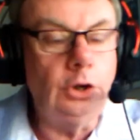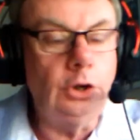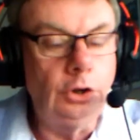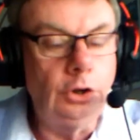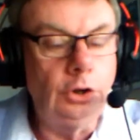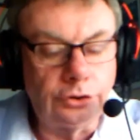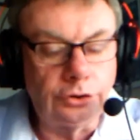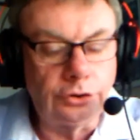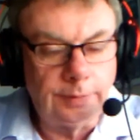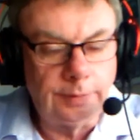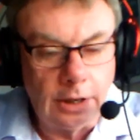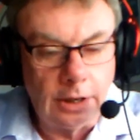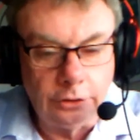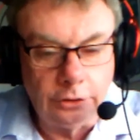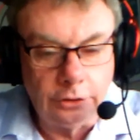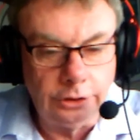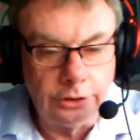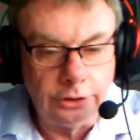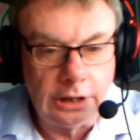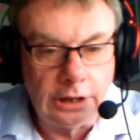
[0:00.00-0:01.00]
It doesn't matter how
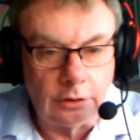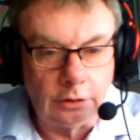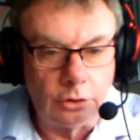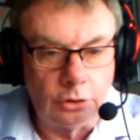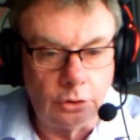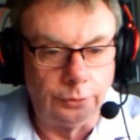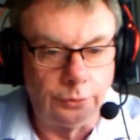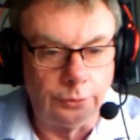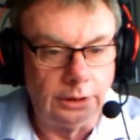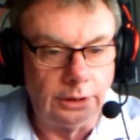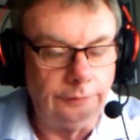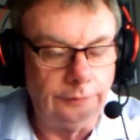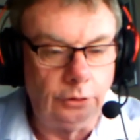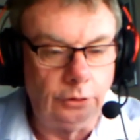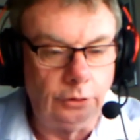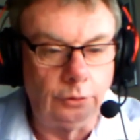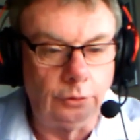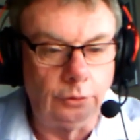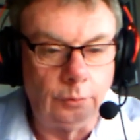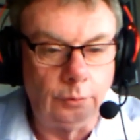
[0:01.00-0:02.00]
good you are at coding. If you
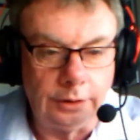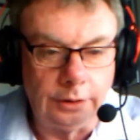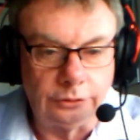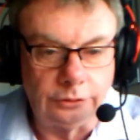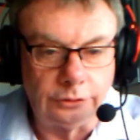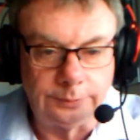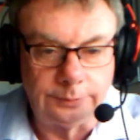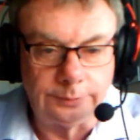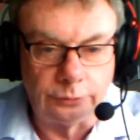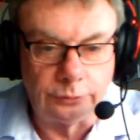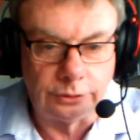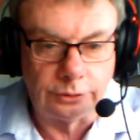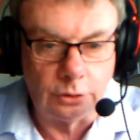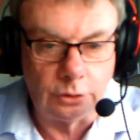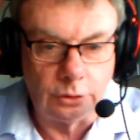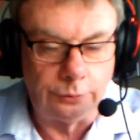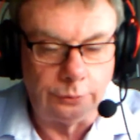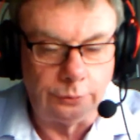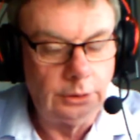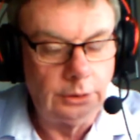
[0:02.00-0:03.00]
don't know what you're supposed to
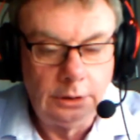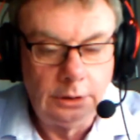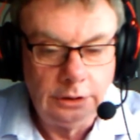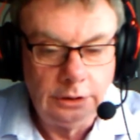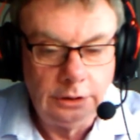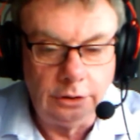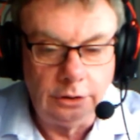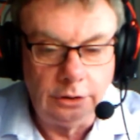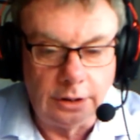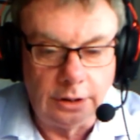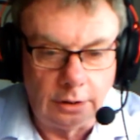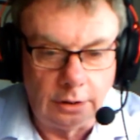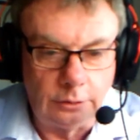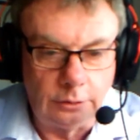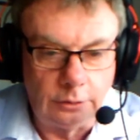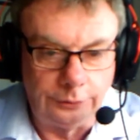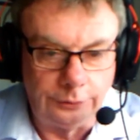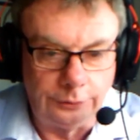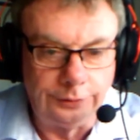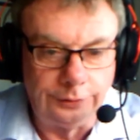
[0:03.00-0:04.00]
code, you cannot
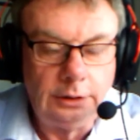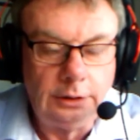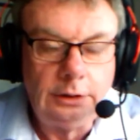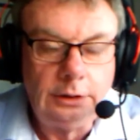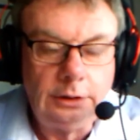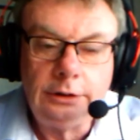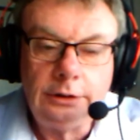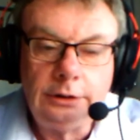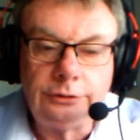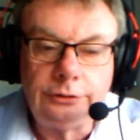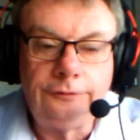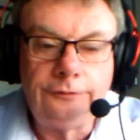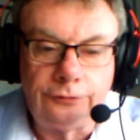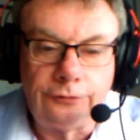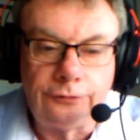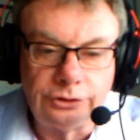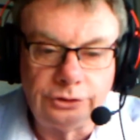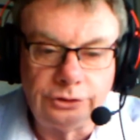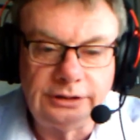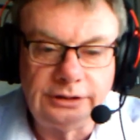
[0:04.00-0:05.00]
code it. So the
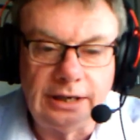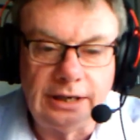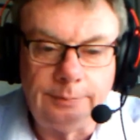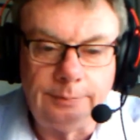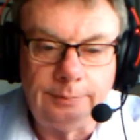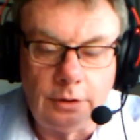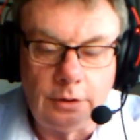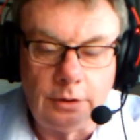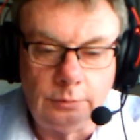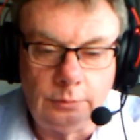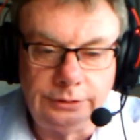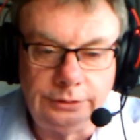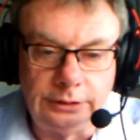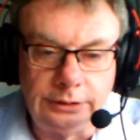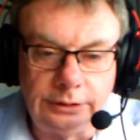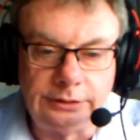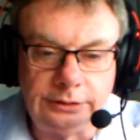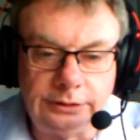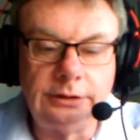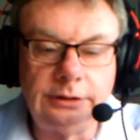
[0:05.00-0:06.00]
first step always
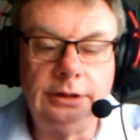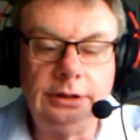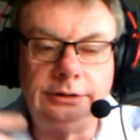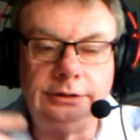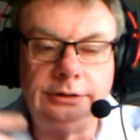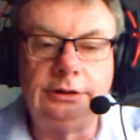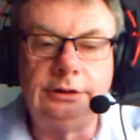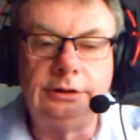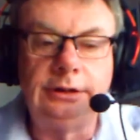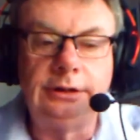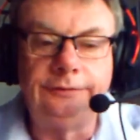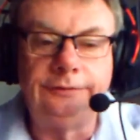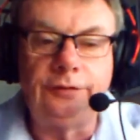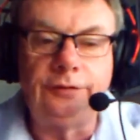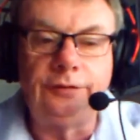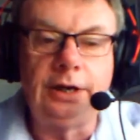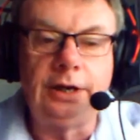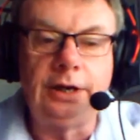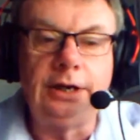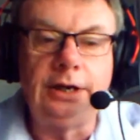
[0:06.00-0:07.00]
is to
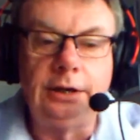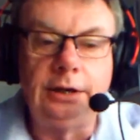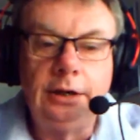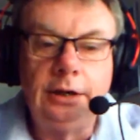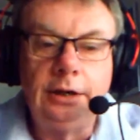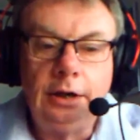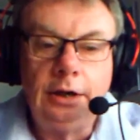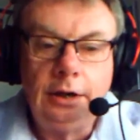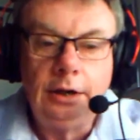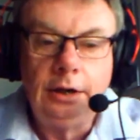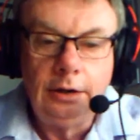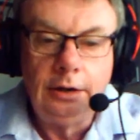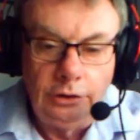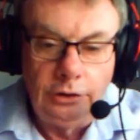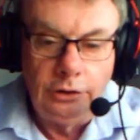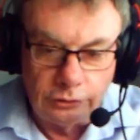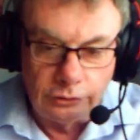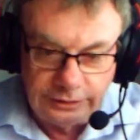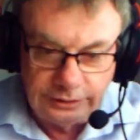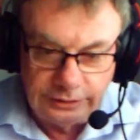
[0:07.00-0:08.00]
define
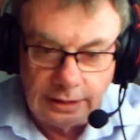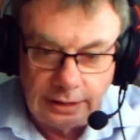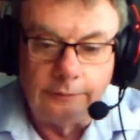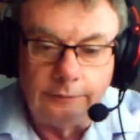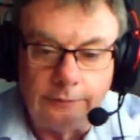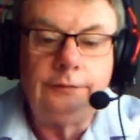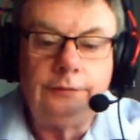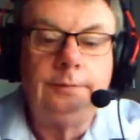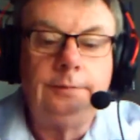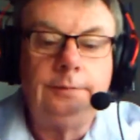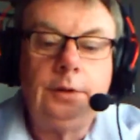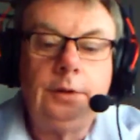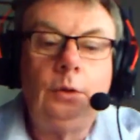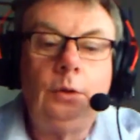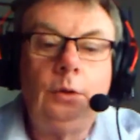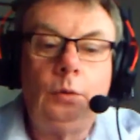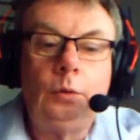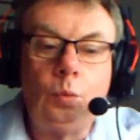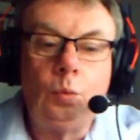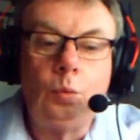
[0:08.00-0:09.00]
yourself
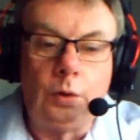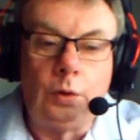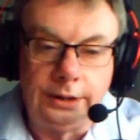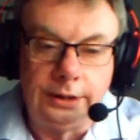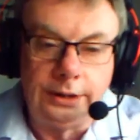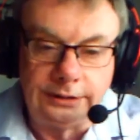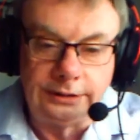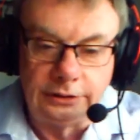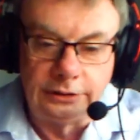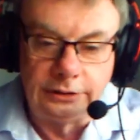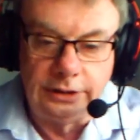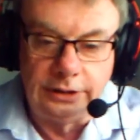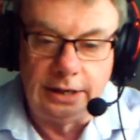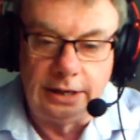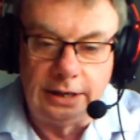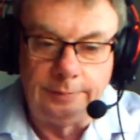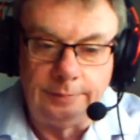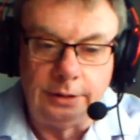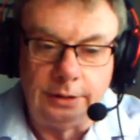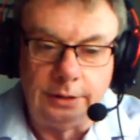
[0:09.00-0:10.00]
what is actually
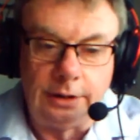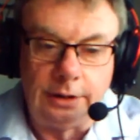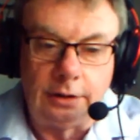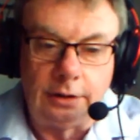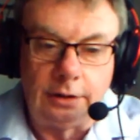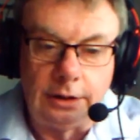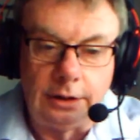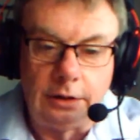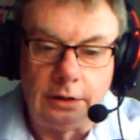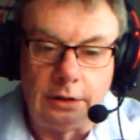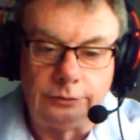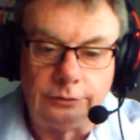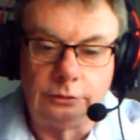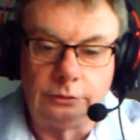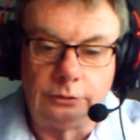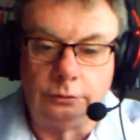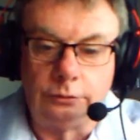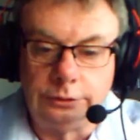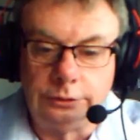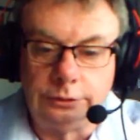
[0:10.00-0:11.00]
happening here and how is
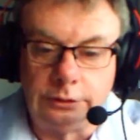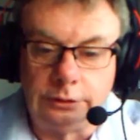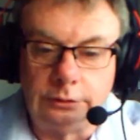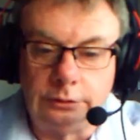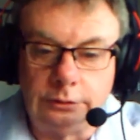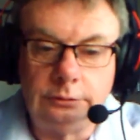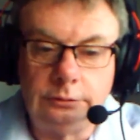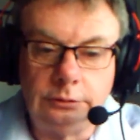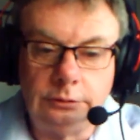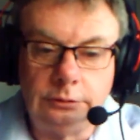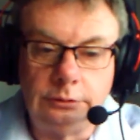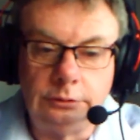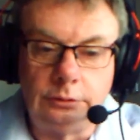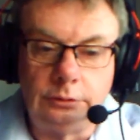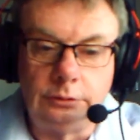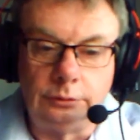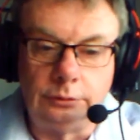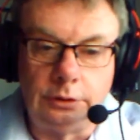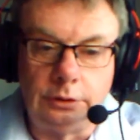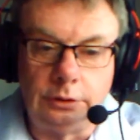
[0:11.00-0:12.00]
it going to
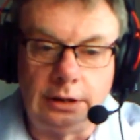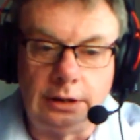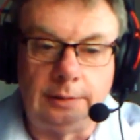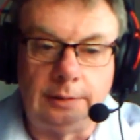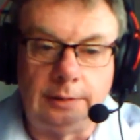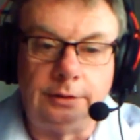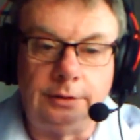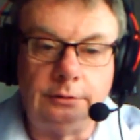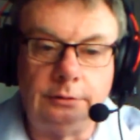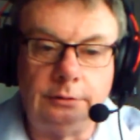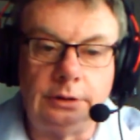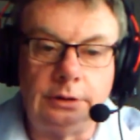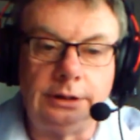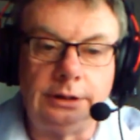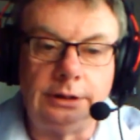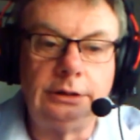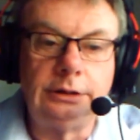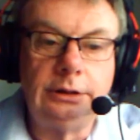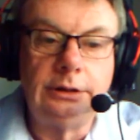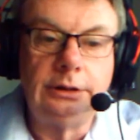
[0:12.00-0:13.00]
happen,
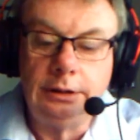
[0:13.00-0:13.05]
right?